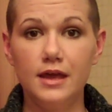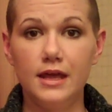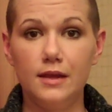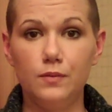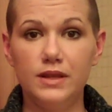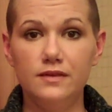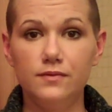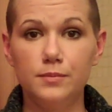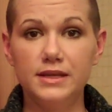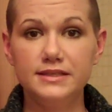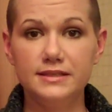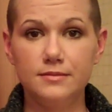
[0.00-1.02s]
and I waited for
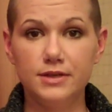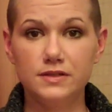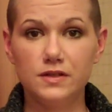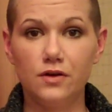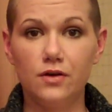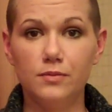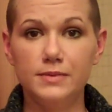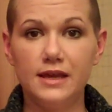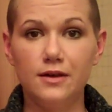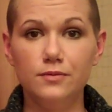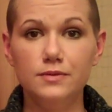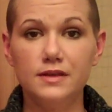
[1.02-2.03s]
my stomach to calm
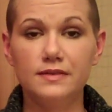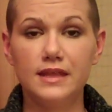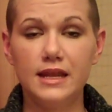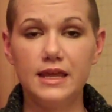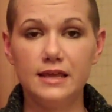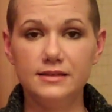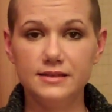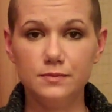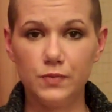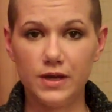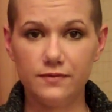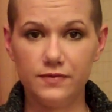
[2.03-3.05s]
down, and then I ate some
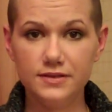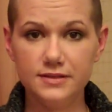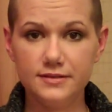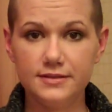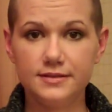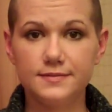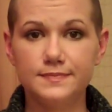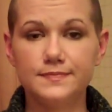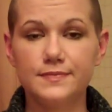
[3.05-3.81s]
breakfast.